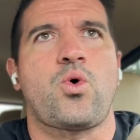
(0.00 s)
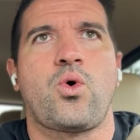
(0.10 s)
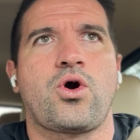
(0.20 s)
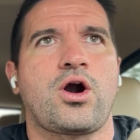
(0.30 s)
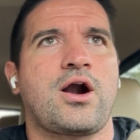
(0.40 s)

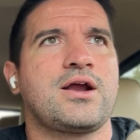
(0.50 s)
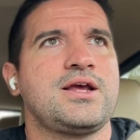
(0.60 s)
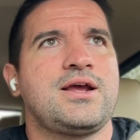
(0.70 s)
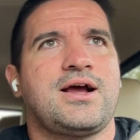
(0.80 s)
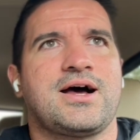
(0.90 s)
or
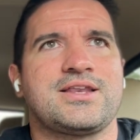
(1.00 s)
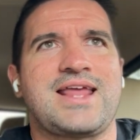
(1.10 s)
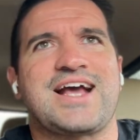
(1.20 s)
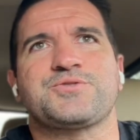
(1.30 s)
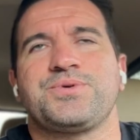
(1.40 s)
an
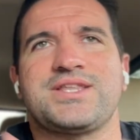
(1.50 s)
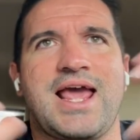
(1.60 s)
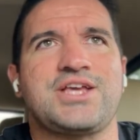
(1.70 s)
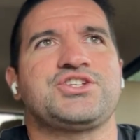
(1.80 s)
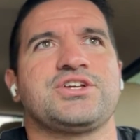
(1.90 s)

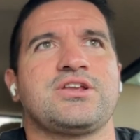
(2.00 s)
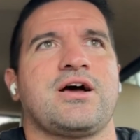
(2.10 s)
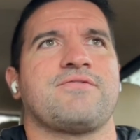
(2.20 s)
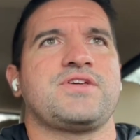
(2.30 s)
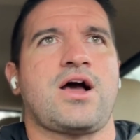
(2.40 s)
explanation
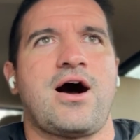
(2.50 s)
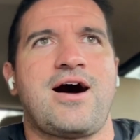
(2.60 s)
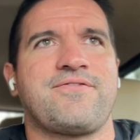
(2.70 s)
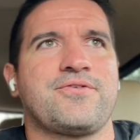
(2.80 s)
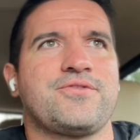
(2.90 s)
of the
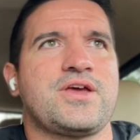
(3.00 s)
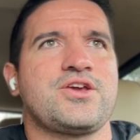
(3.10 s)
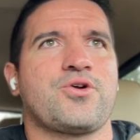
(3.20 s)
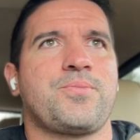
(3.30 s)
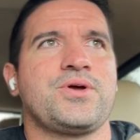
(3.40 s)
offer that
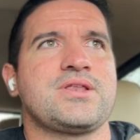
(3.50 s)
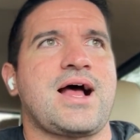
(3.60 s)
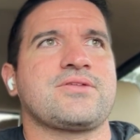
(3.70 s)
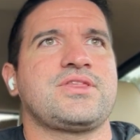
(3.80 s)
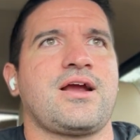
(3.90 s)
you're putting
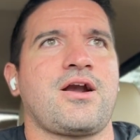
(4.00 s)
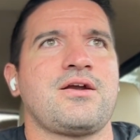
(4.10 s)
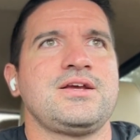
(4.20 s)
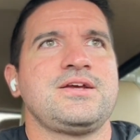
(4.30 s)
out there.